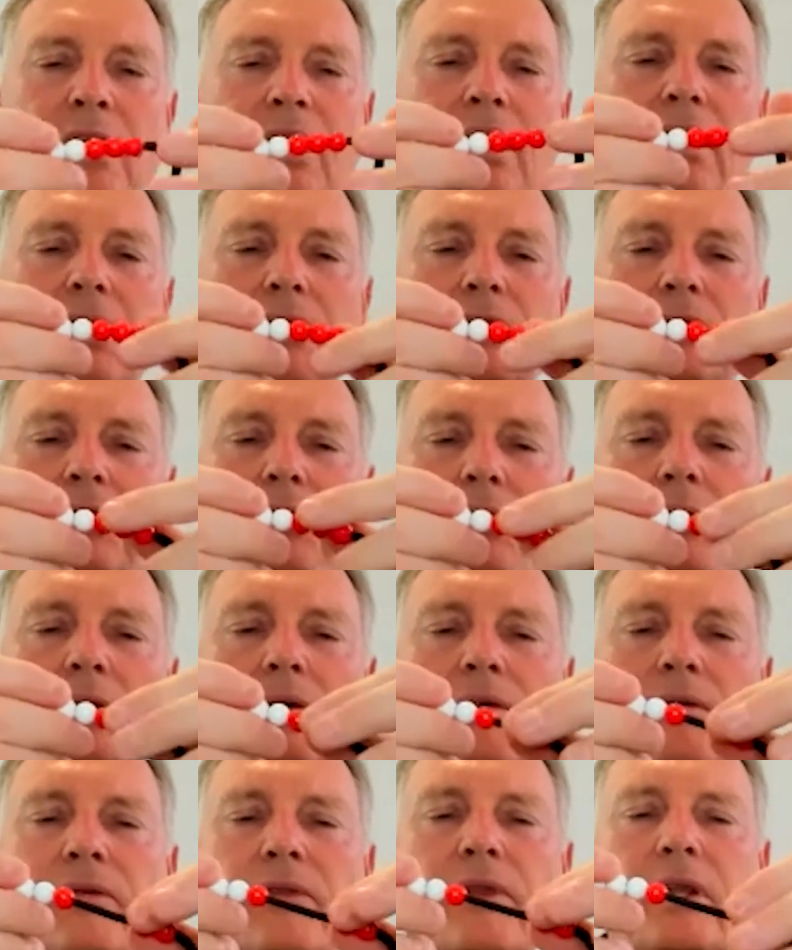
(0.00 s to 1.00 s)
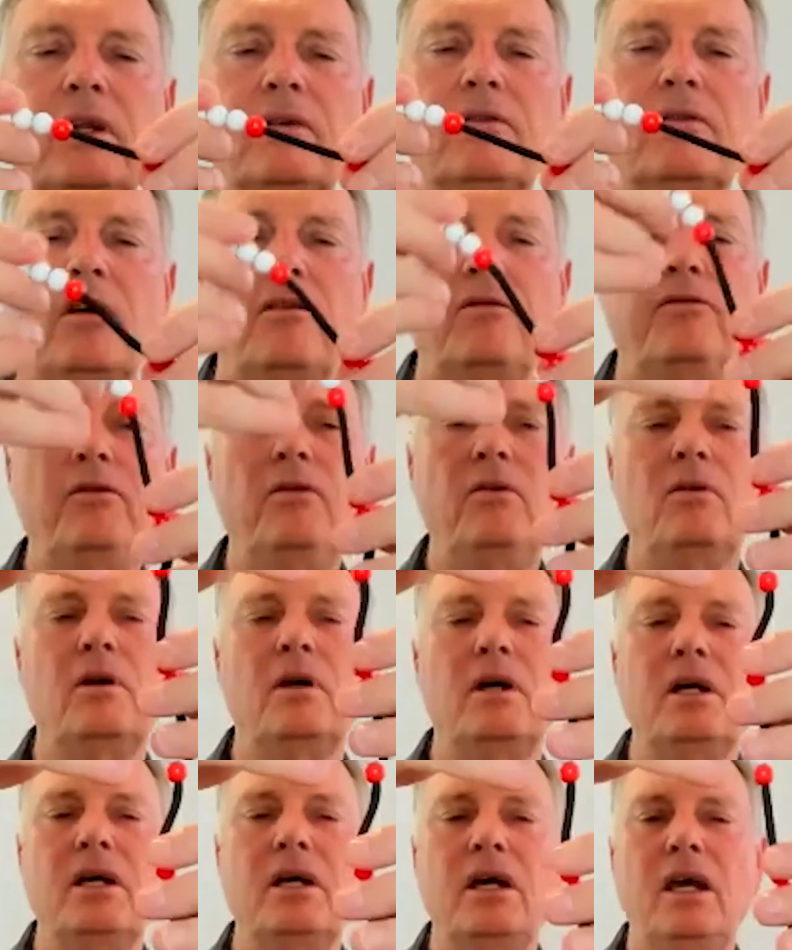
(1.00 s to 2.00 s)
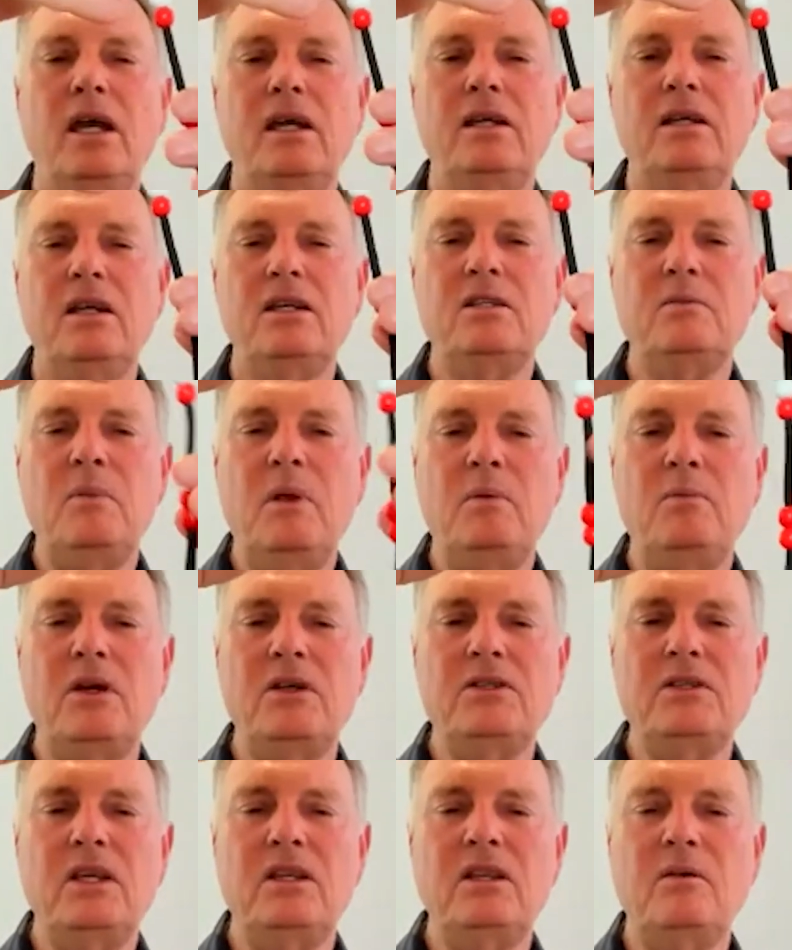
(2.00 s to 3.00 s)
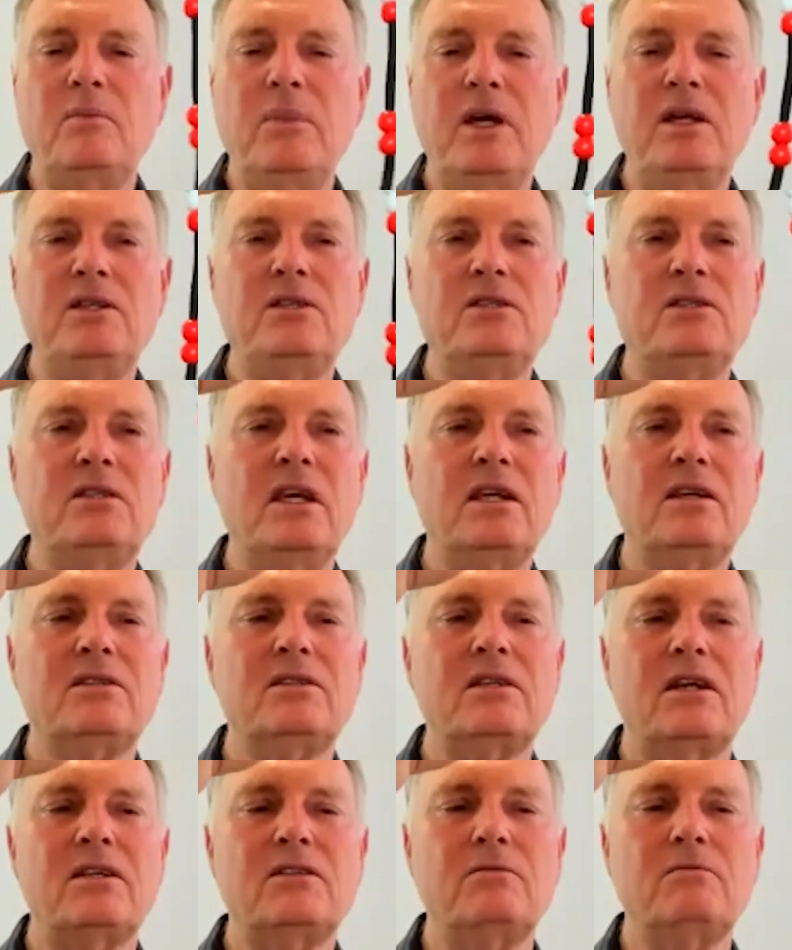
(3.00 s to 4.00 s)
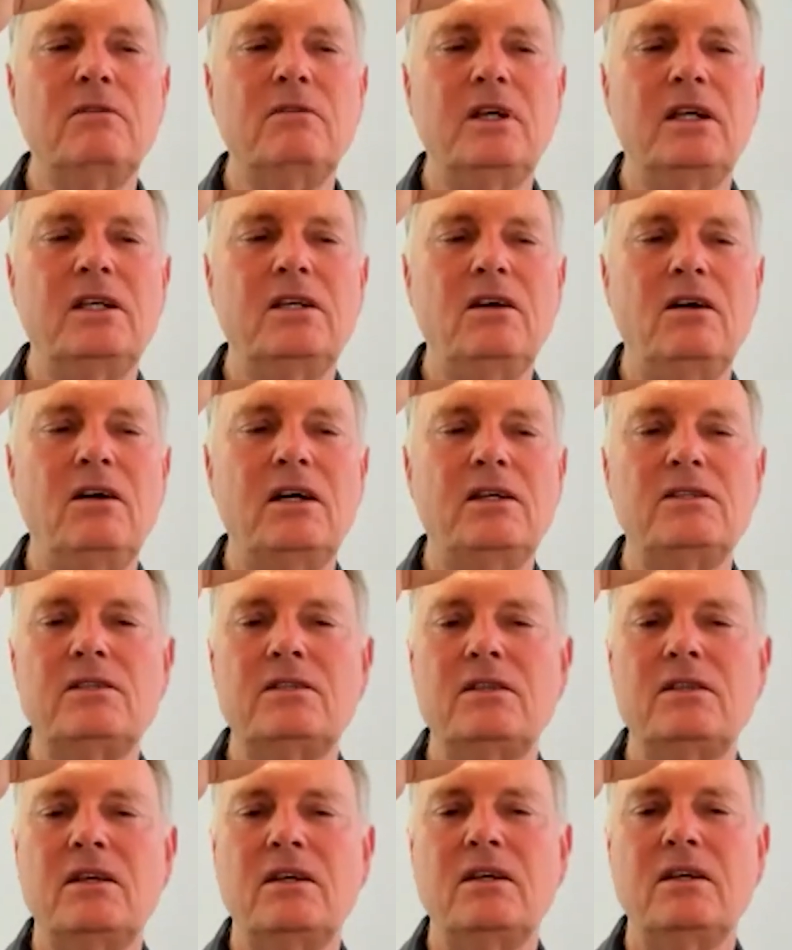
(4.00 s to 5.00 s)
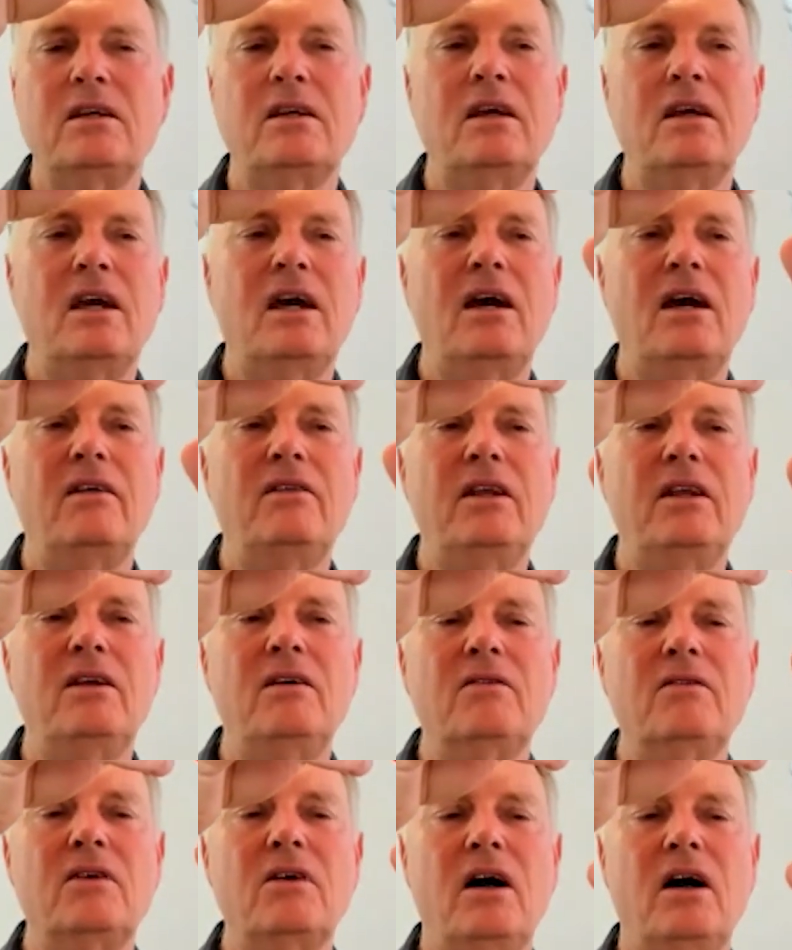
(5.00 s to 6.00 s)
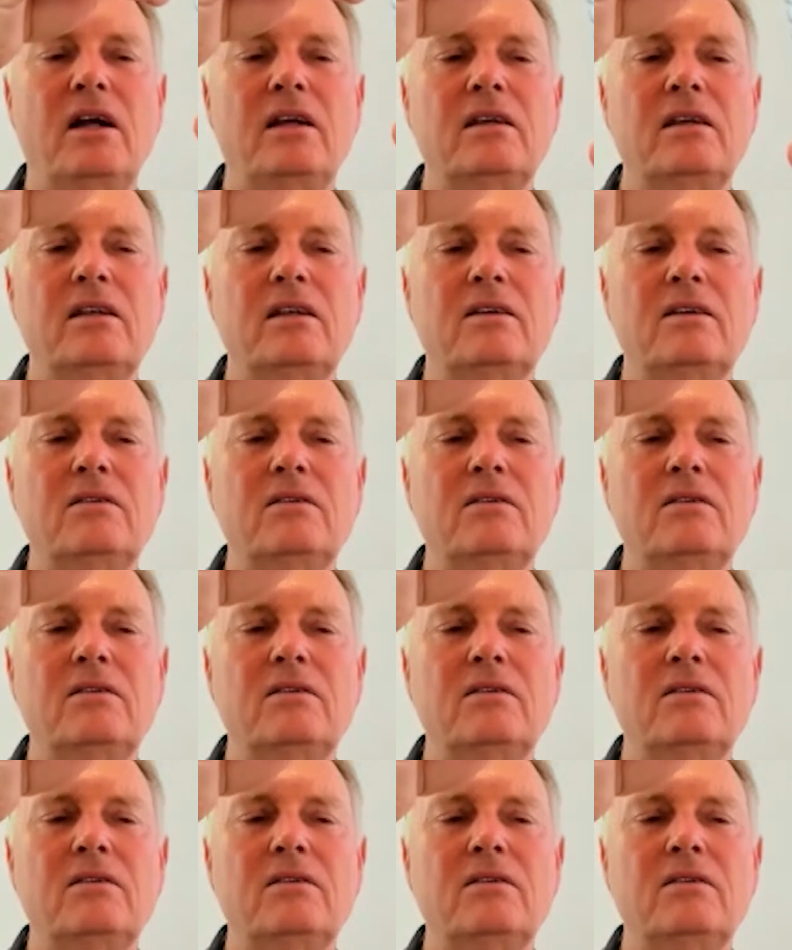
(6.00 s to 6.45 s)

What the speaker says: I've got 2 and I've got 4. And notice, remember I said the beads stick, so it's really nice. Then I've got